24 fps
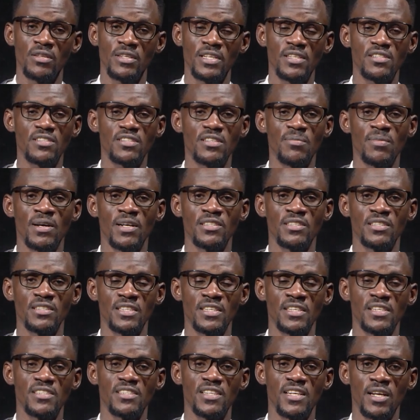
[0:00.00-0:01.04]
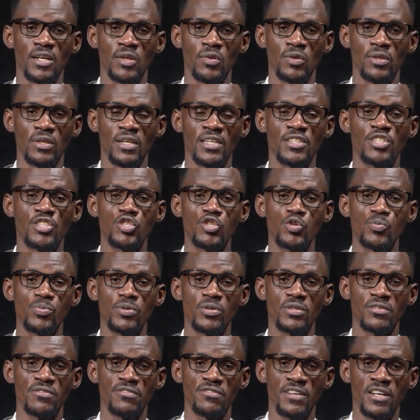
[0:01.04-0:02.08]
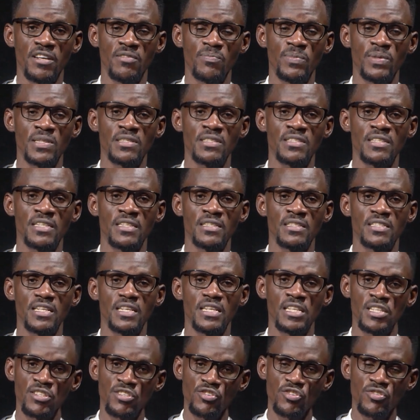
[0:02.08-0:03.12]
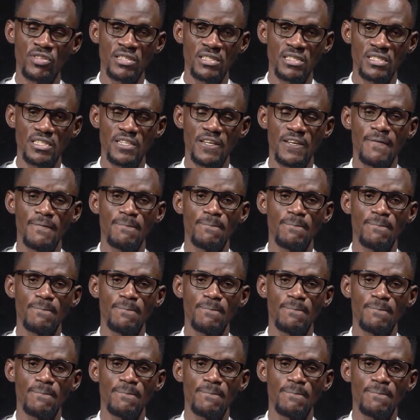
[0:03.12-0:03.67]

Just imagine getting a loan at 2.5% interest.